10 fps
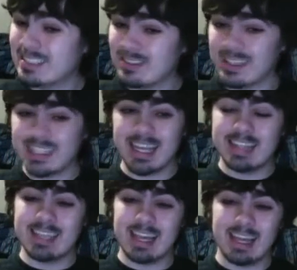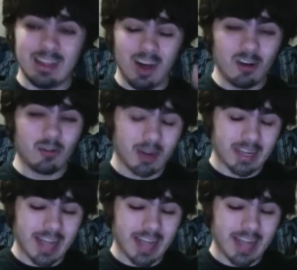so they say it's a long-running